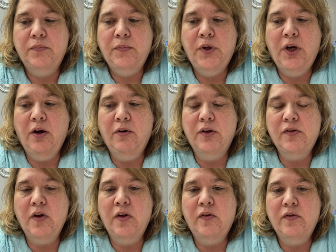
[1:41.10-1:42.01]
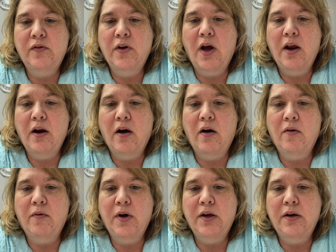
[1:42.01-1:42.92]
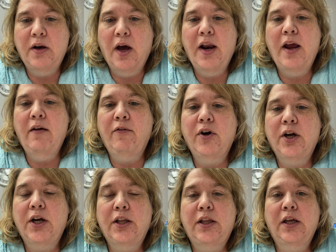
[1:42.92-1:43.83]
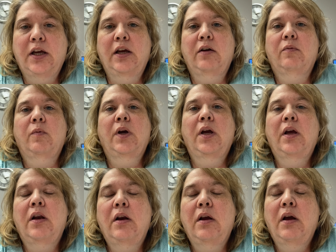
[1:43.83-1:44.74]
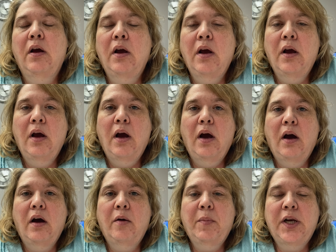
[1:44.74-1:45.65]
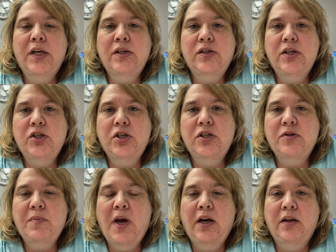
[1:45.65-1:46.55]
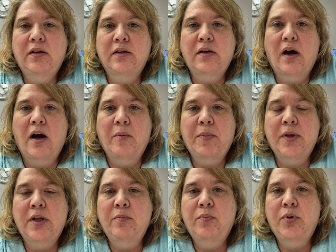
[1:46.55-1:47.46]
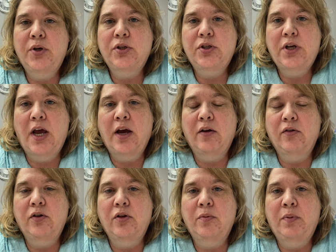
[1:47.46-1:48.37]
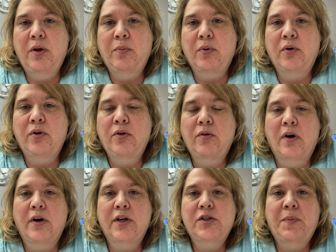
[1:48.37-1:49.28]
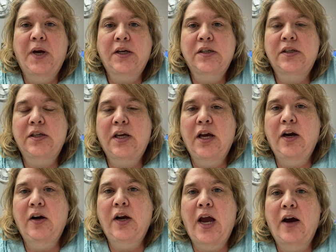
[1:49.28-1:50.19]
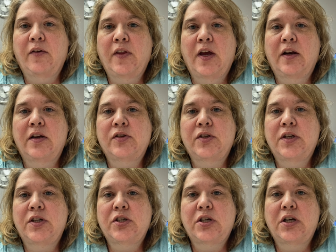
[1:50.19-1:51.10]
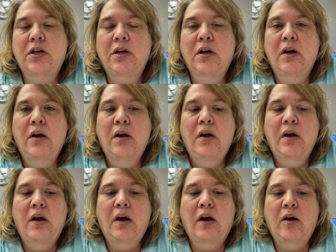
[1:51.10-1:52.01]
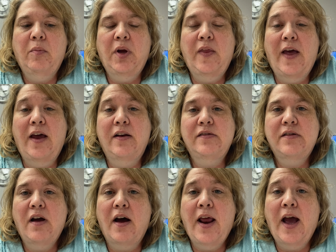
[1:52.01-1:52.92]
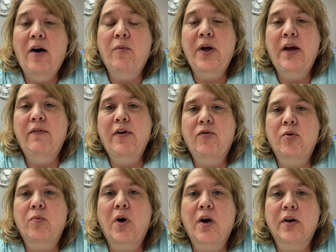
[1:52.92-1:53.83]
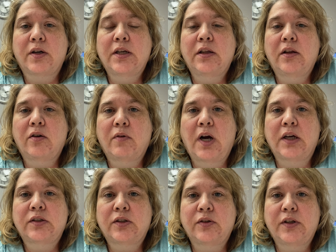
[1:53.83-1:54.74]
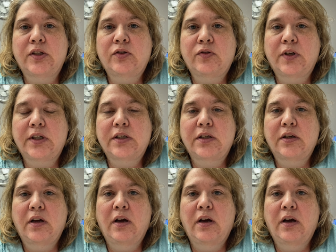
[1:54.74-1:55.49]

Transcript: it's not ever a good thing when a decision is made at the top and then pushed down to the people who are expected to carry out that decision. And that is not how we have ever worked in Little Rock School District.